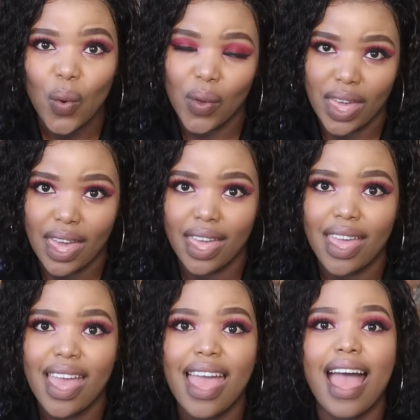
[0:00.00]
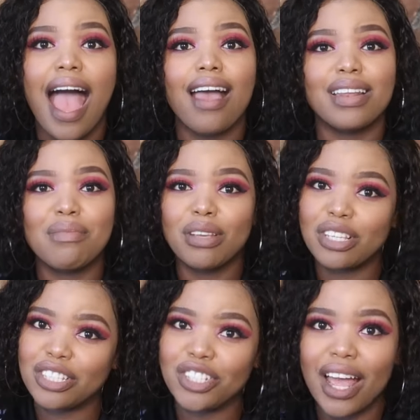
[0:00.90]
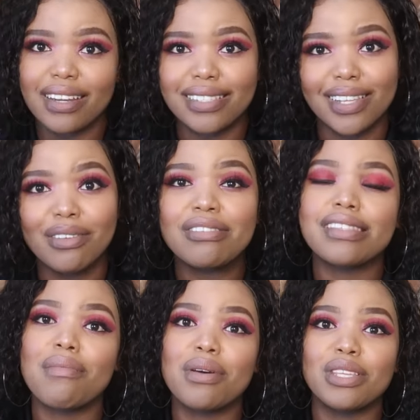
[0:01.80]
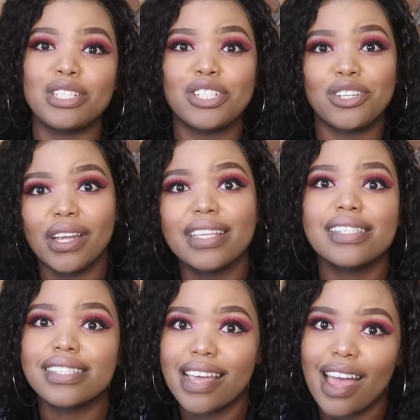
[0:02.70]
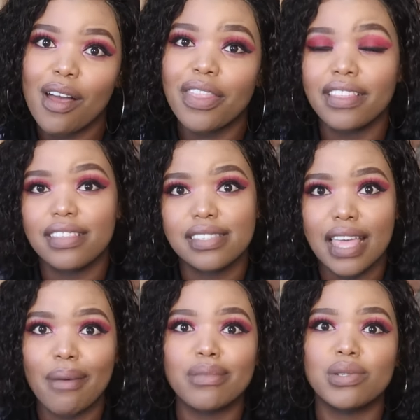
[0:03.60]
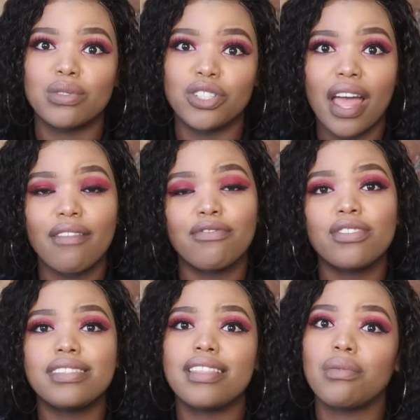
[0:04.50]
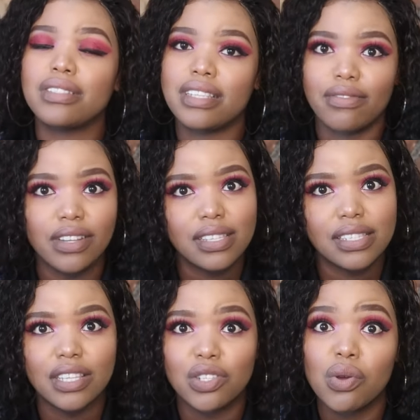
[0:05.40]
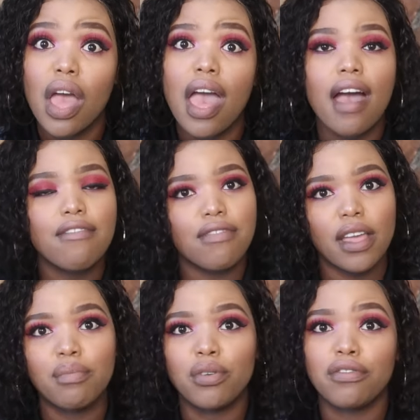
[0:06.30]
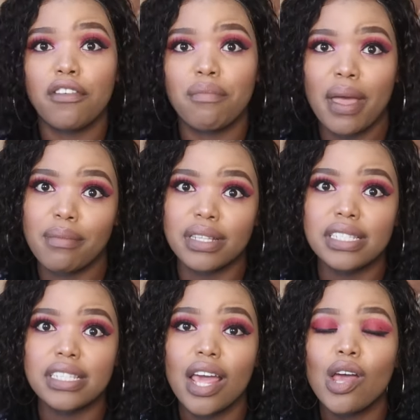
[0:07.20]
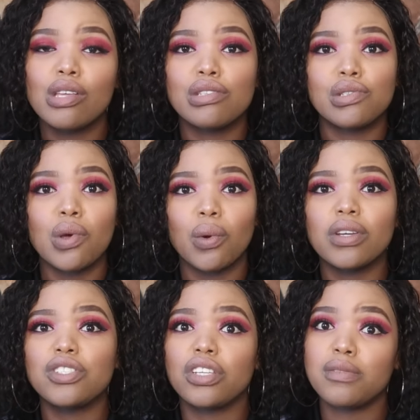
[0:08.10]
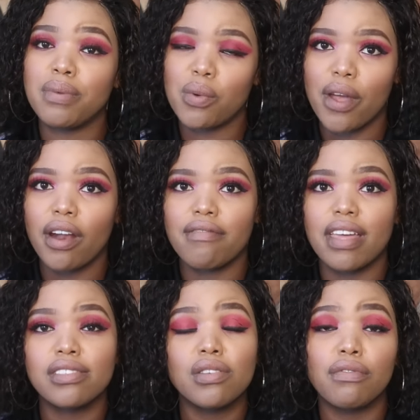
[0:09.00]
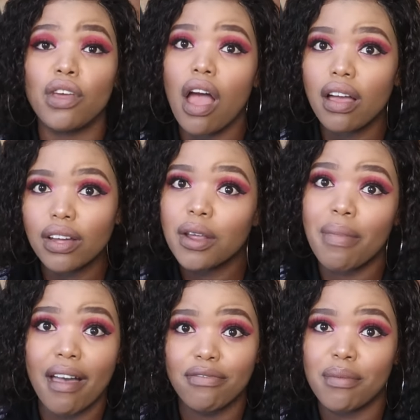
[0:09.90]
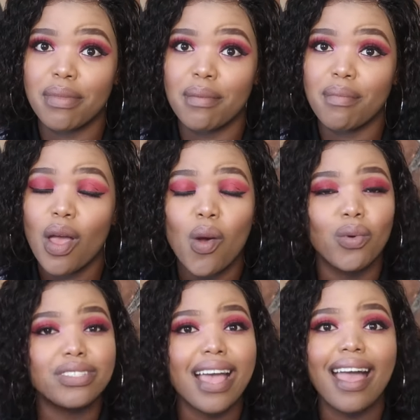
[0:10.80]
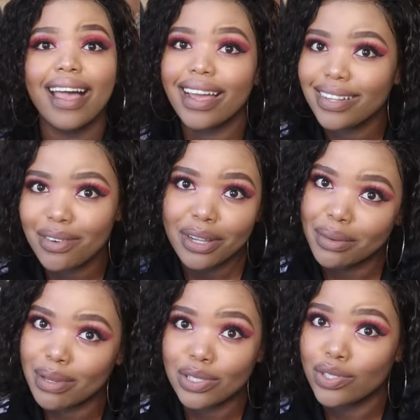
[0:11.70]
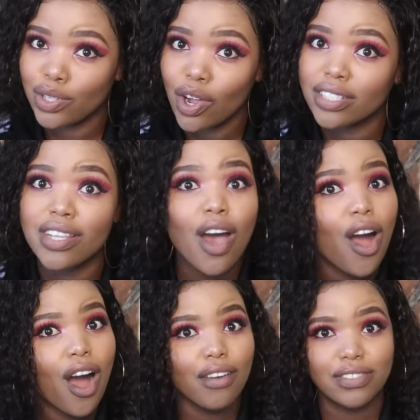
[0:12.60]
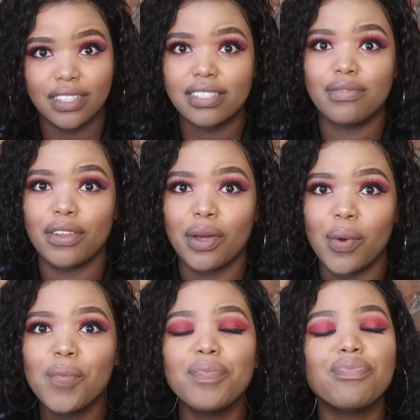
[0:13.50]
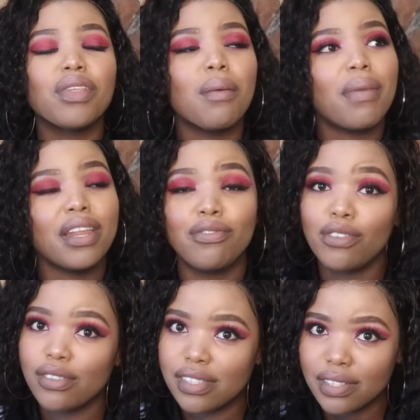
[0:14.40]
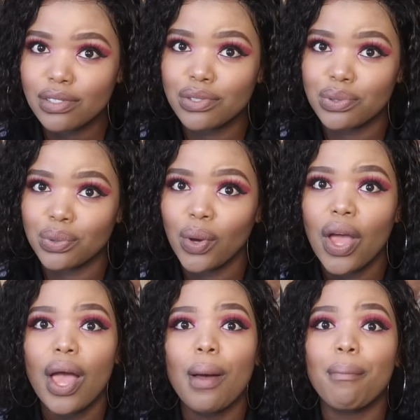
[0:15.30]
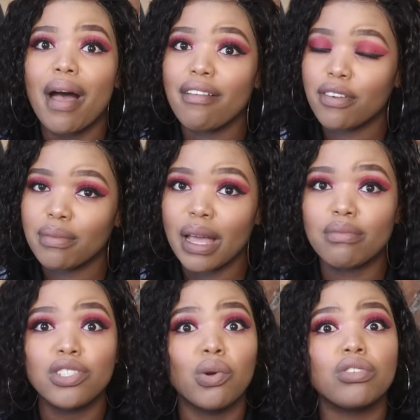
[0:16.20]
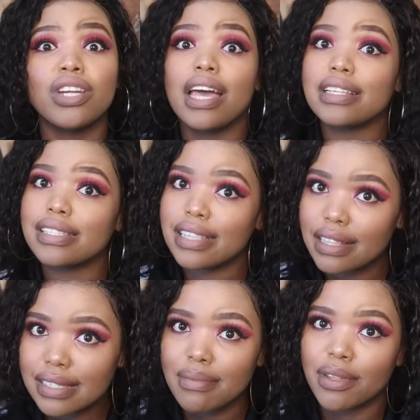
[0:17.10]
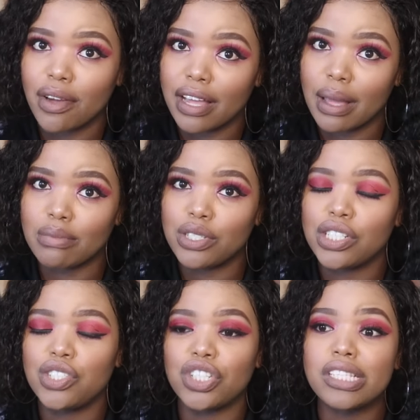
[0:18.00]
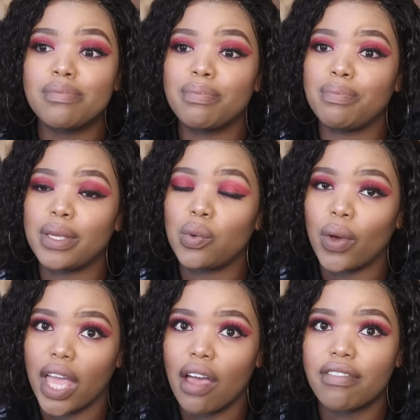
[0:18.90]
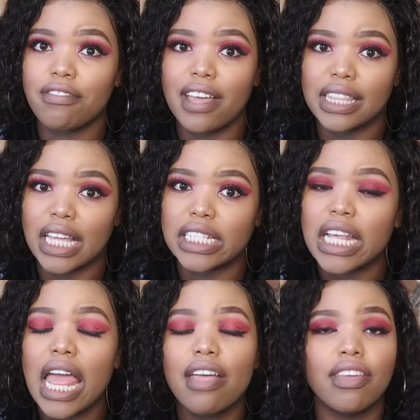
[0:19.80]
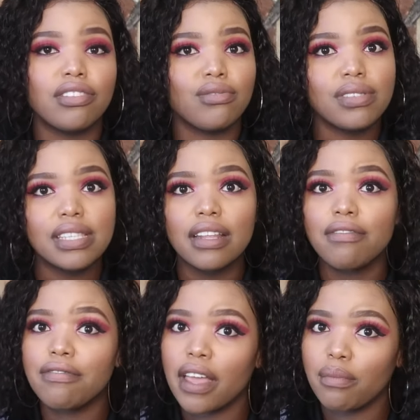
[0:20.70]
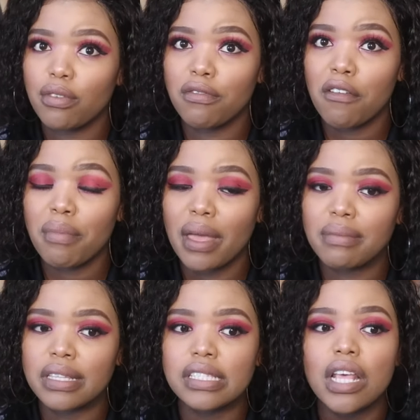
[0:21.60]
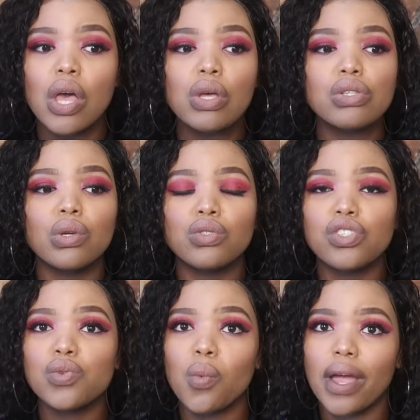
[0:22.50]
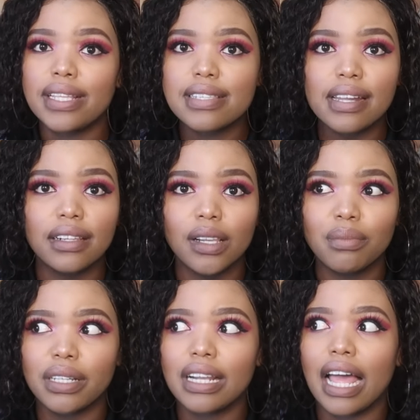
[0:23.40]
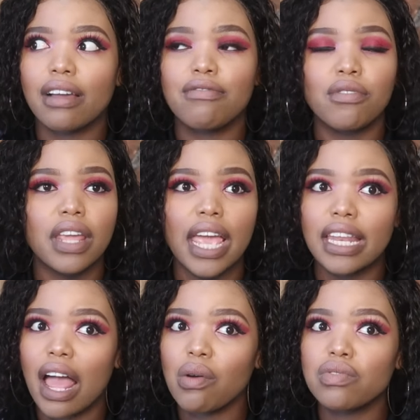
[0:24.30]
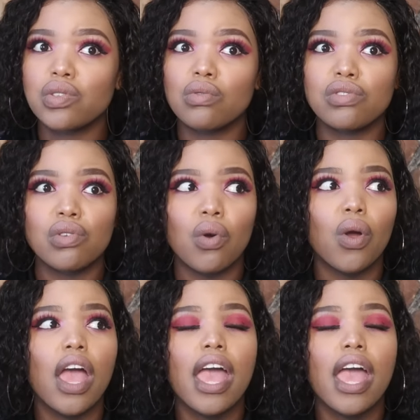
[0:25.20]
okay, let me just try to tell you some of the tricks that these scammers will try. Firstly, they will definitely send you a fake proof of payment, so just be aware of that. So if you are gonna buy from them, which I highly recommend you do not after this video, but if you still do buy from Gumtree or try to sell something on Gumtree, just beware of the fact that they do send fake proof of payments. So just wait a little bit, like 48 hours or so.